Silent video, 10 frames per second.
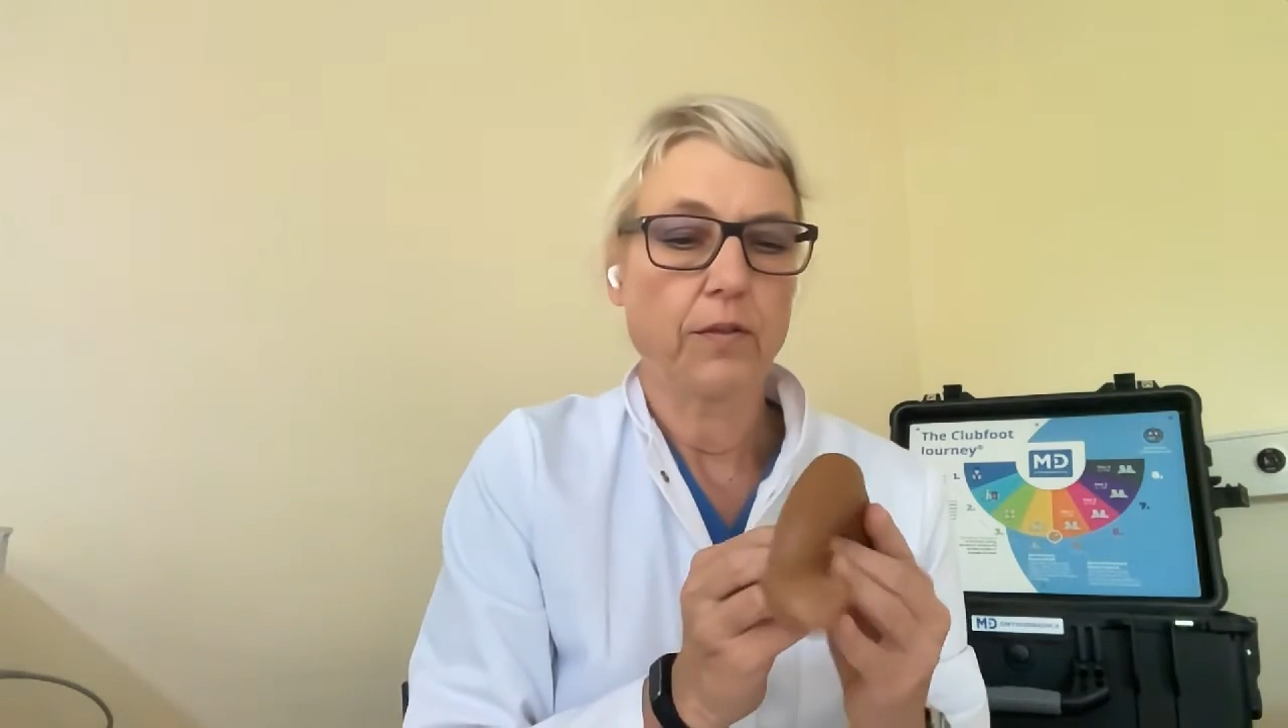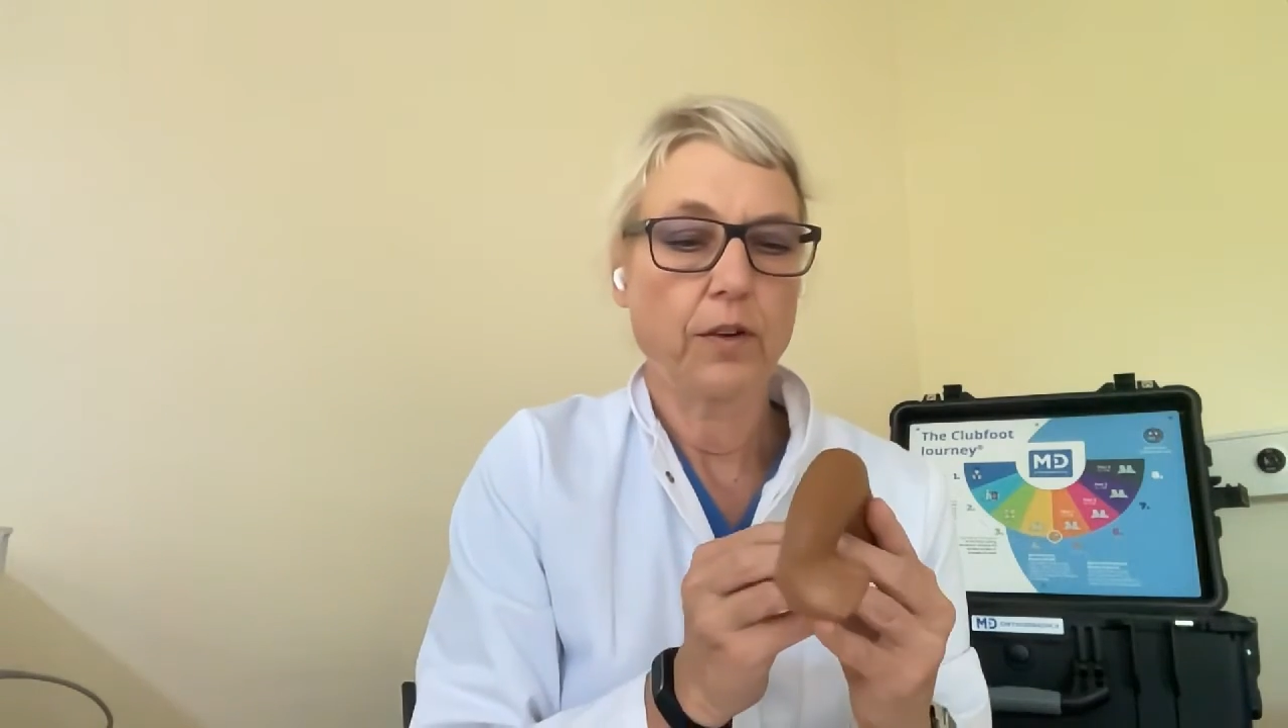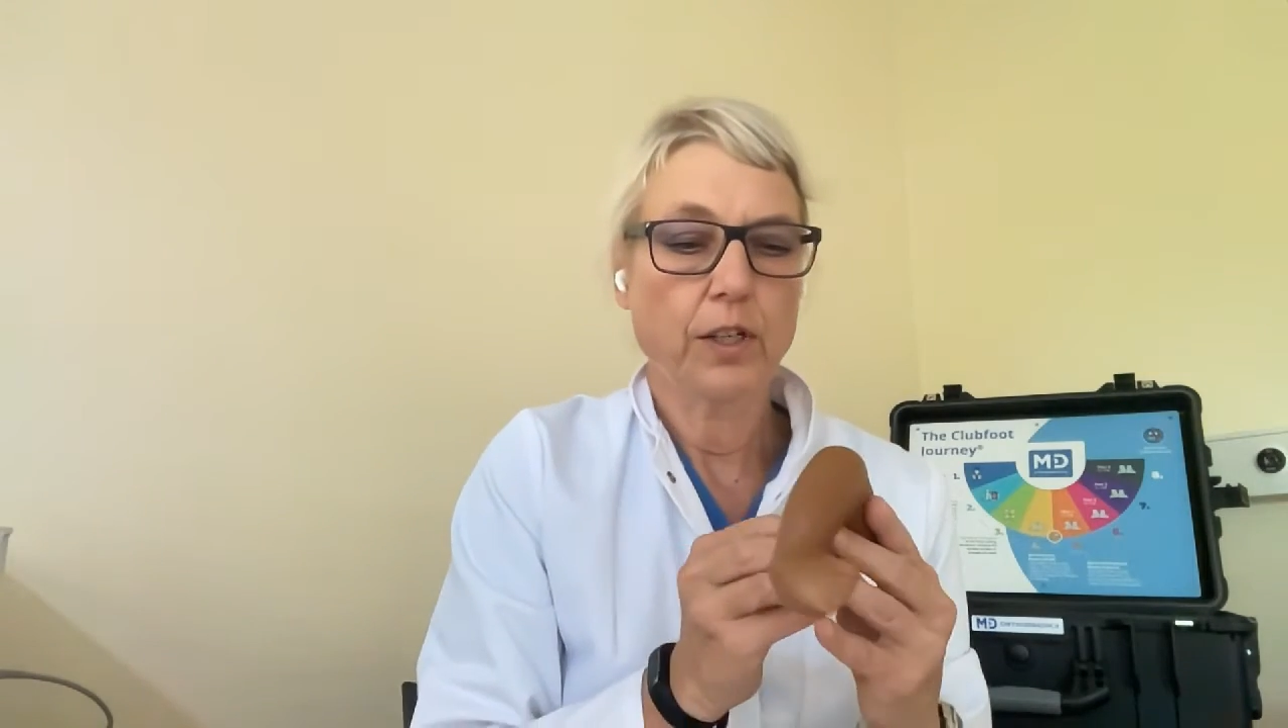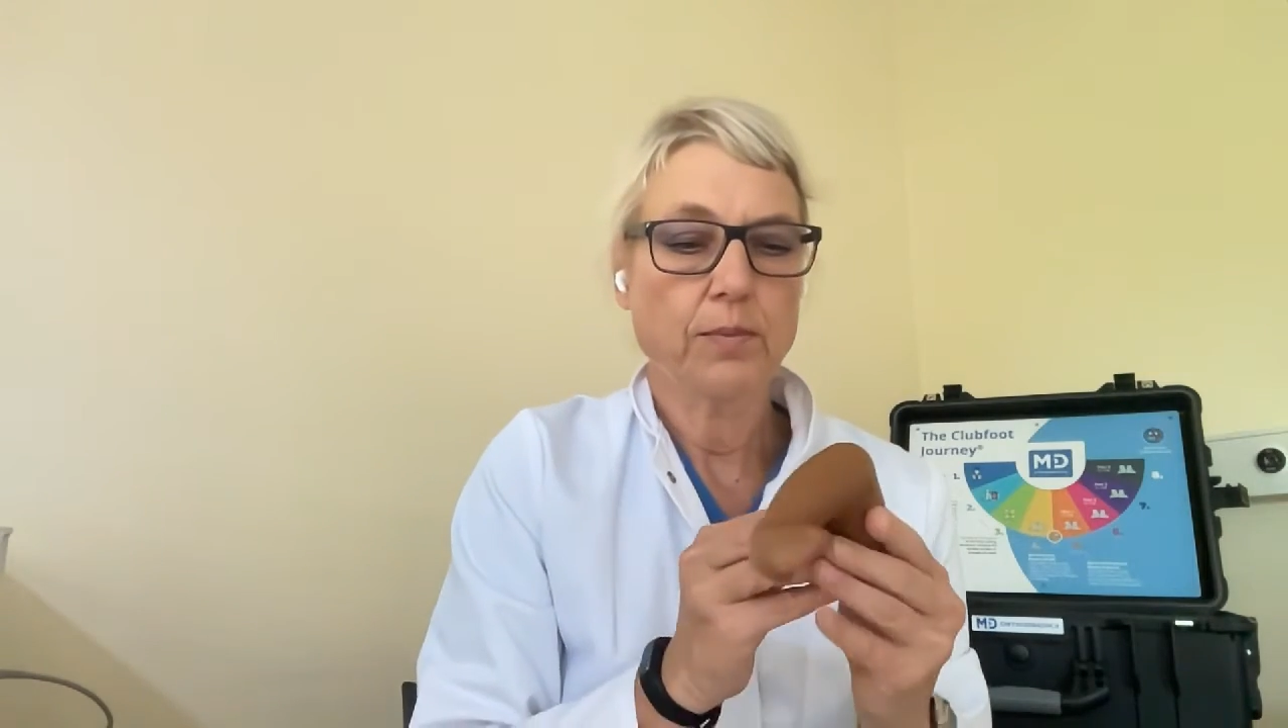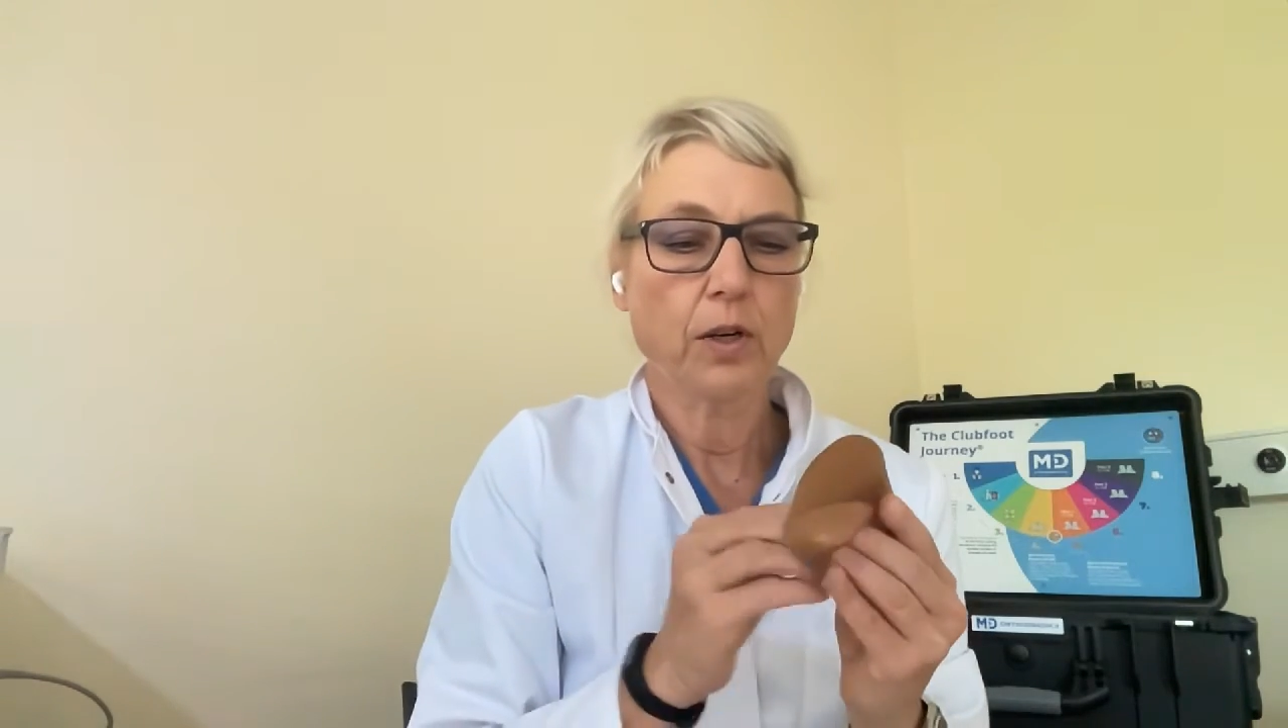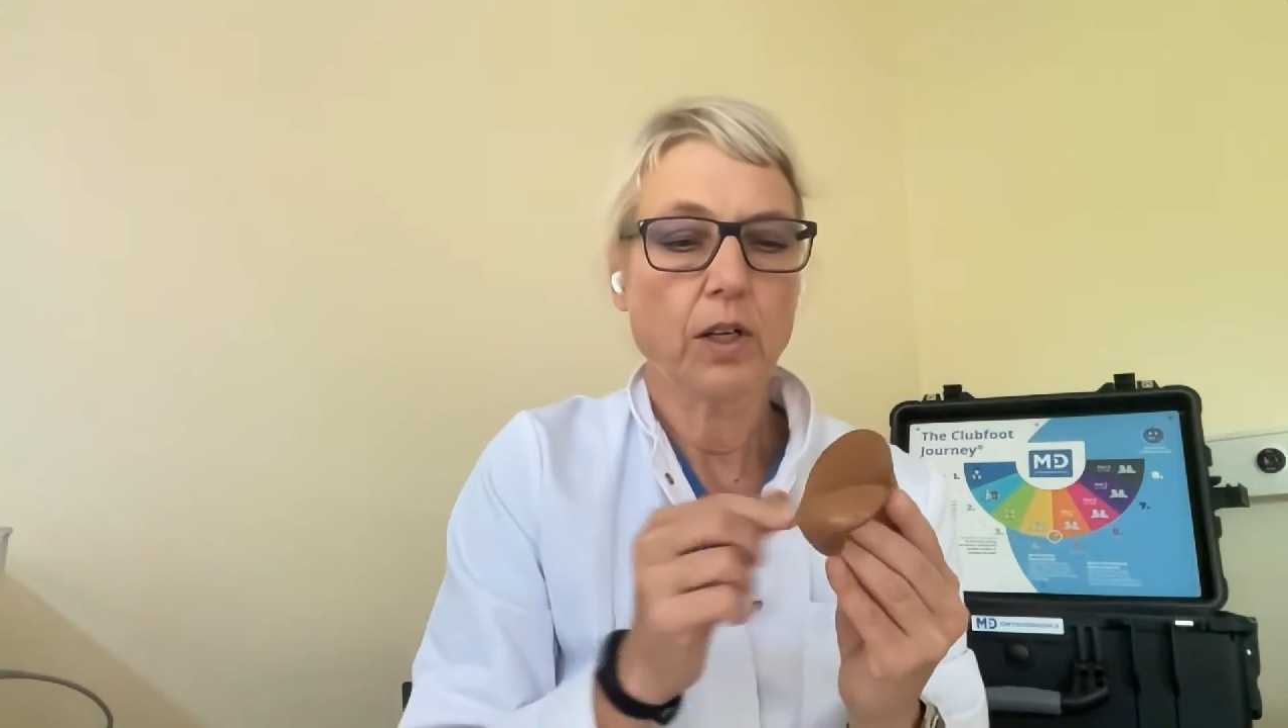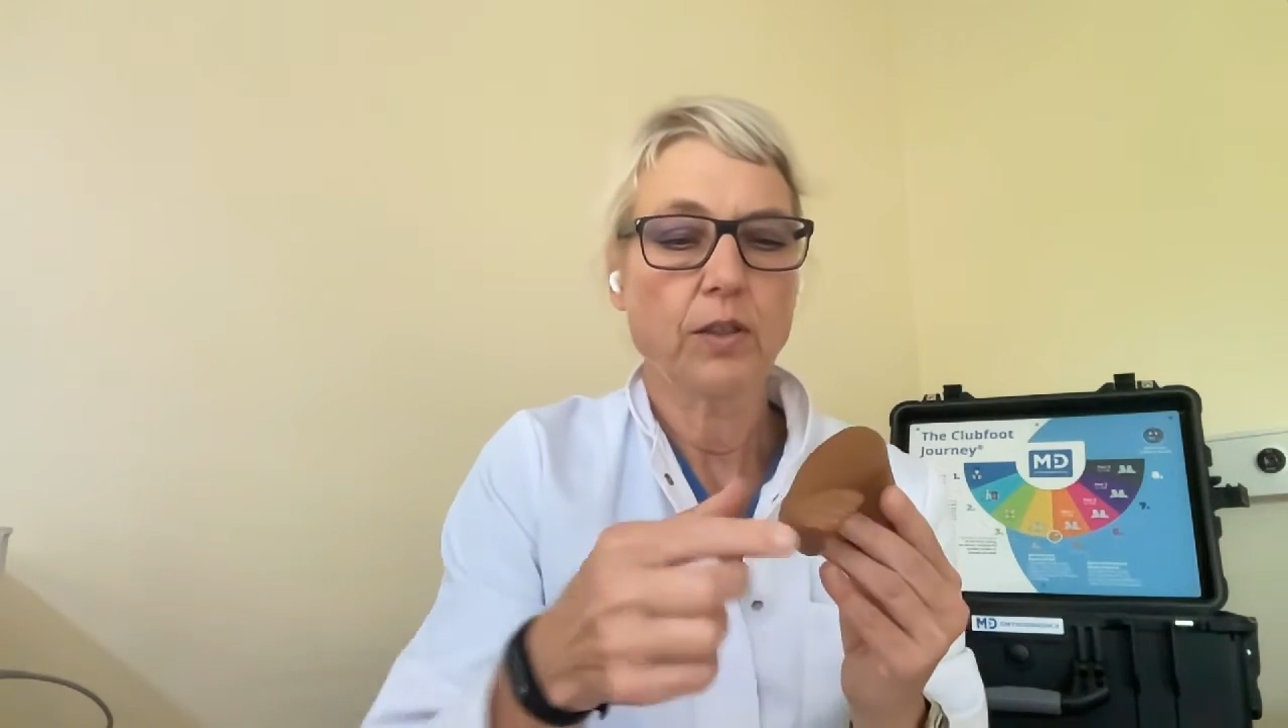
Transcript: first model,